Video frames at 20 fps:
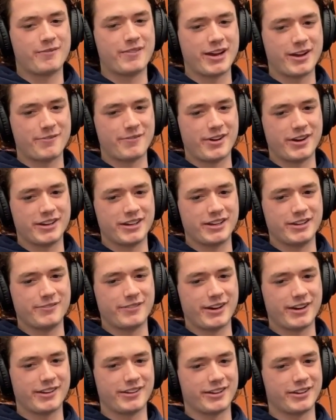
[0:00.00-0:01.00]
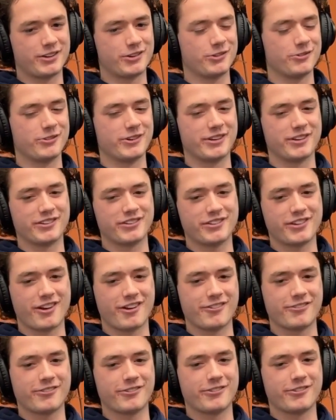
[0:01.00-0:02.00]
make money by like doing
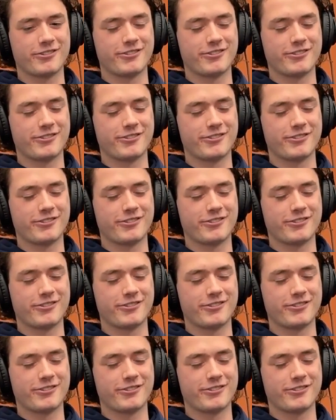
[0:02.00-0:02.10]
stuff,